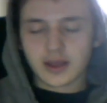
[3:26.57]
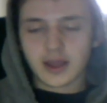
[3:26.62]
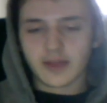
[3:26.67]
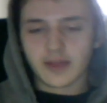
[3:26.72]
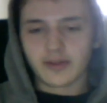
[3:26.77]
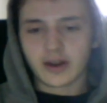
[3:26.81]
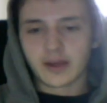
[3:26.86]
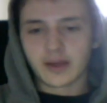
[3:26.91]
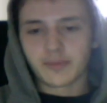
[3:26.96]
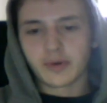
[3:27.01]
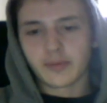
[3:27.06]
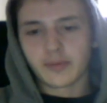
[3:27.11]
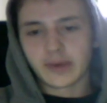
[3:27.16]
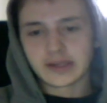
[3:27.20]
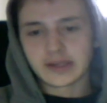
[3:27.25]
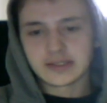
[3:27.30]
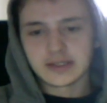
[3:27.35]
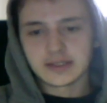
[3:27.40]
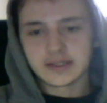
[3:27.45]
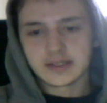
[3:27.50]
and then I put
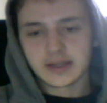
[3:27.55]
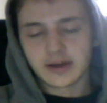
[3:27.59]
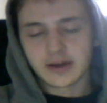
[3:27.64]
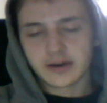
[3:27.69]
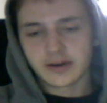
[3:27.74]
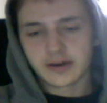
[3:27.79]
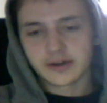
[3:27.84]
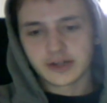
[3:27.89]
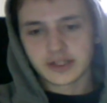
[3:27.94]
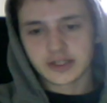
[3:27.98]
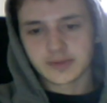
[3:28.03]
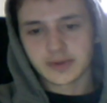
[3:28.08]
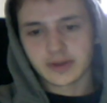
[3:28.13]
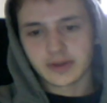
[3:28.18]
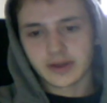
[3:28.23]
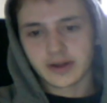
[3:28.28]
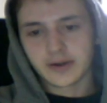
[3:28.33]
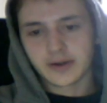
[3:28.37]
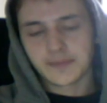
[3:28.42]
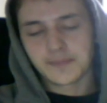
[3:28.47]
my CC on an adjustment
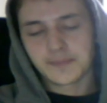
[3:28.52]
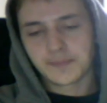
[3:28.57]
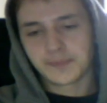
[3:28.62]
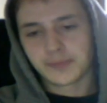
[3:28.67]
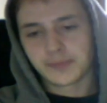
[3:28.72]
layer,